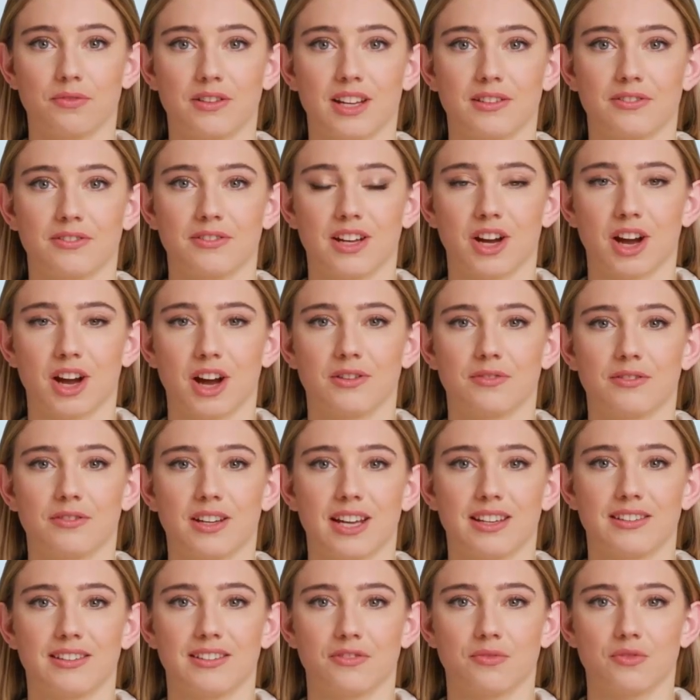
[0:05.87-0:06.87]
In the
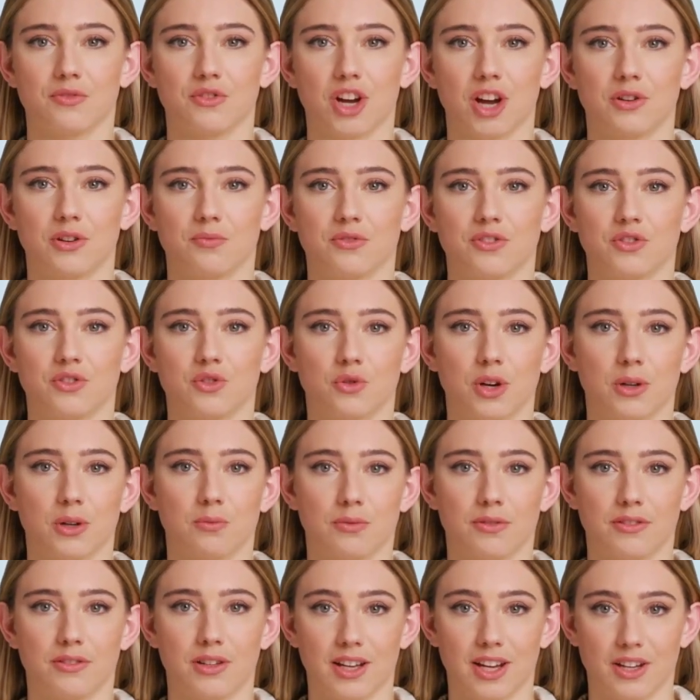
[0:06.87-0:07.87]
context of
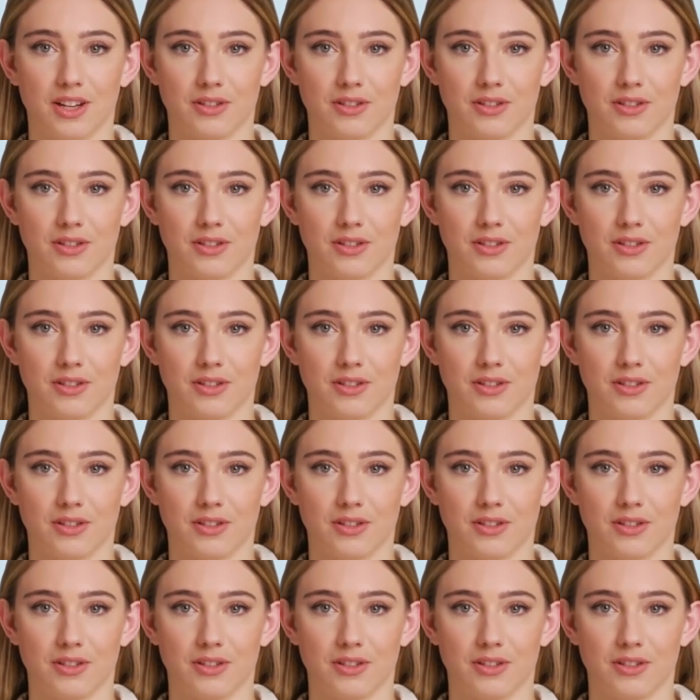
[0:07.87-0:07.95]
JavaScript,